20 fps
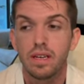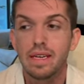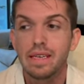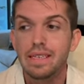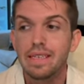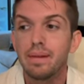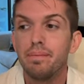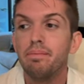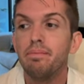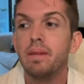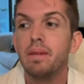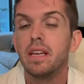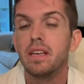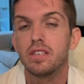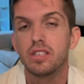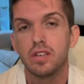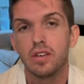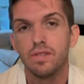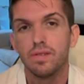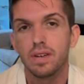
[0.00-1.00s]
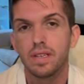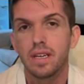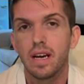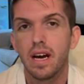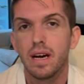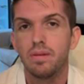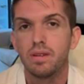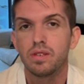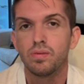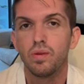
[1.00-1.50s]
get diminished over
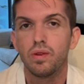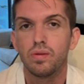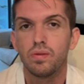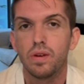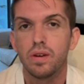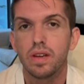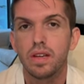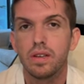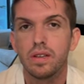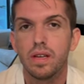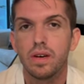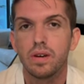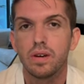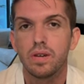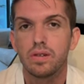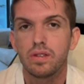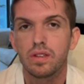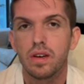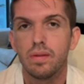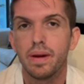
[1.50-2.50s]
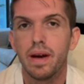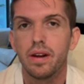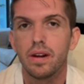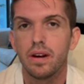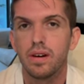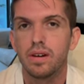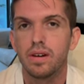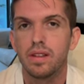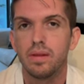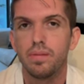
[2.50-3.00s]
time as more rookie logos come out
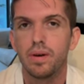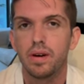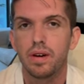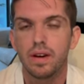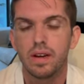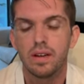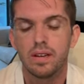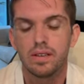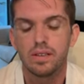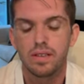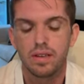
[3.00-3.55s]
onto the market.